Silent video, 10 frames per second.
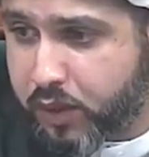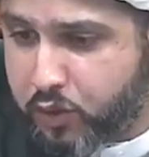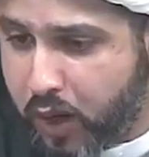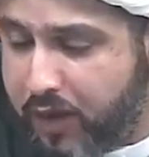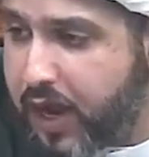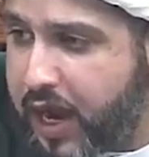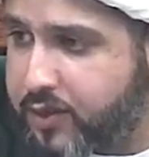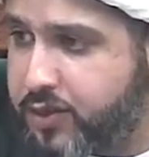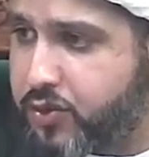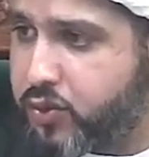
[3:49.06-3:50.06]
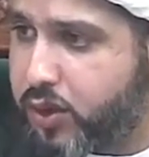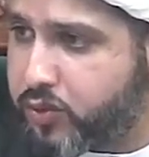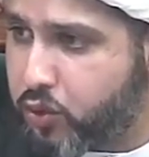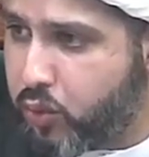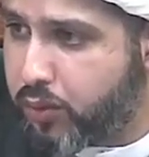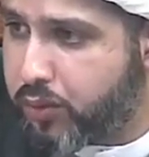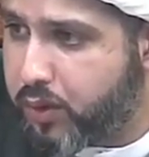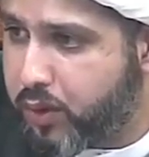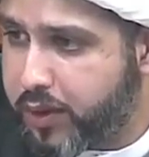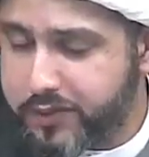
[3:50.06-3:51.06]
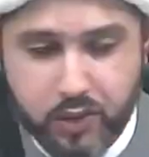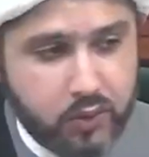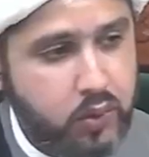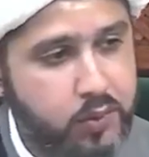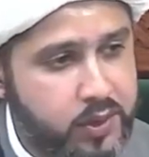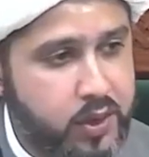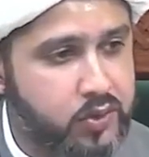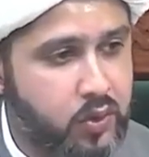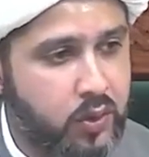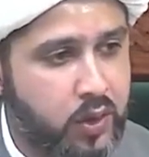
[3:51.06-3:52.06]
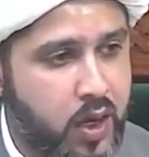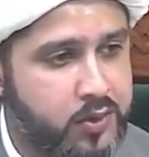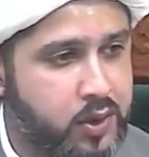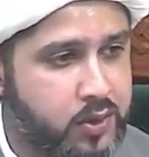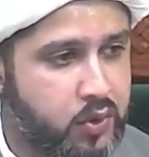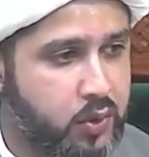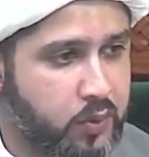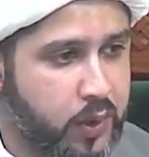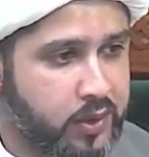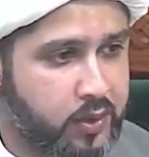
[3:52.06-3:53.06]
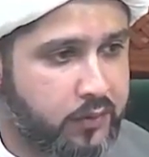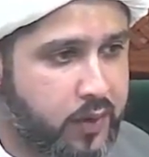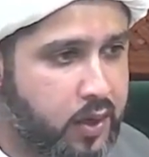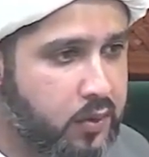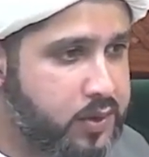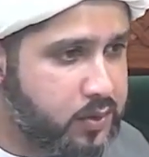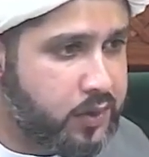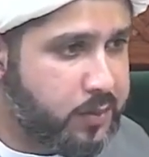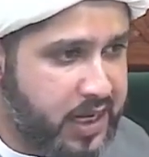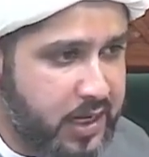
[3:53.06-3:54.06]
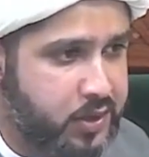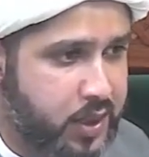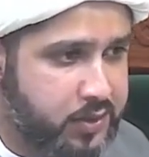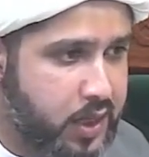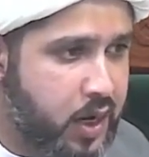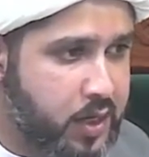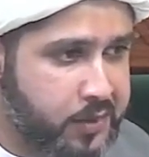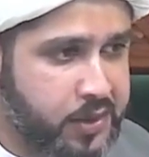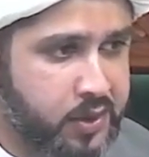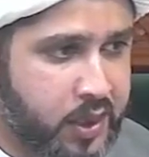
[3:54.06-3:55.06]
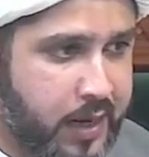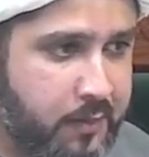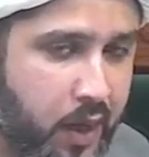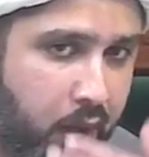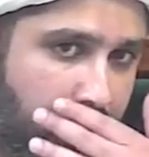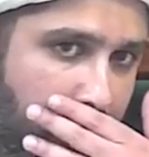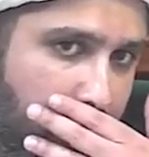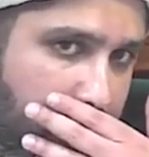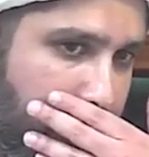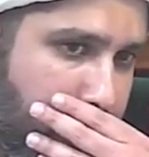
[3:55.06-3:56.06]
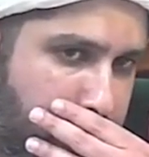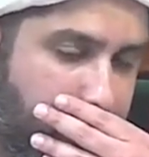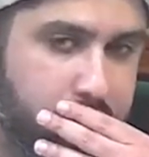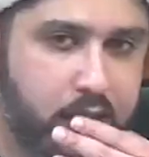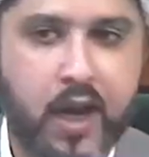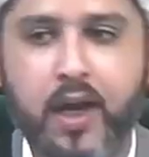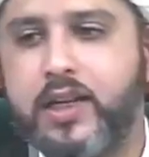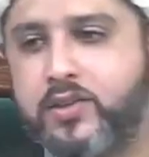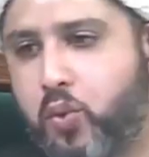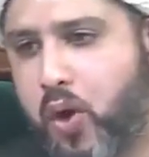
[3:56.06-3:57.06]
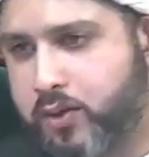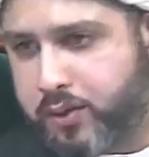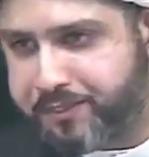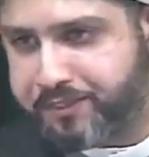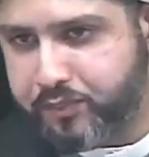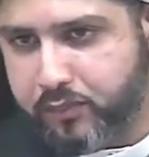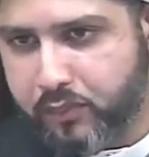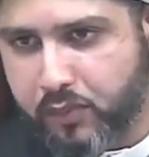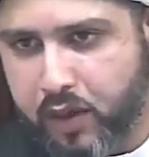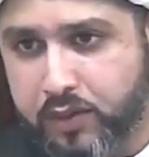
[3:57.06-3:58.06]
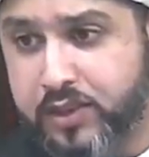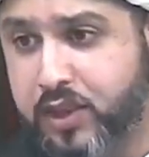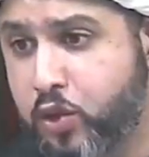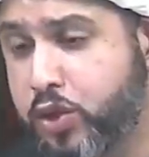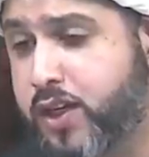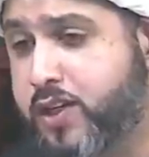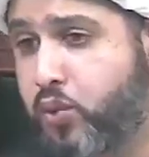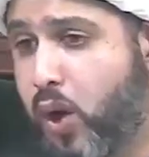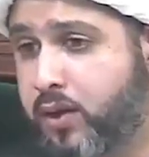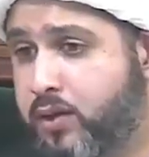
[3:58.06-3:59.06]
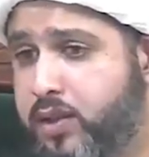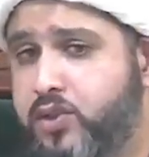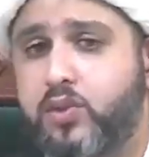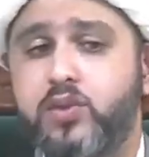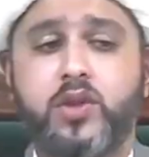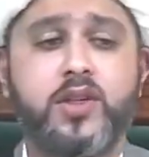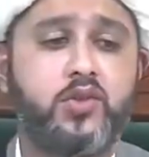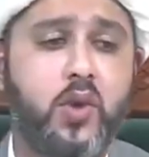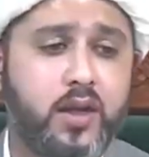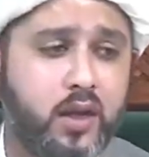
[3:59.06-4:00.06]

to have access to the truth. Is the truth with Rasulullah? Is the truth with the followers of Nabi Isa, as the high priest claim? The hal is what? The solution is what? The solution is one,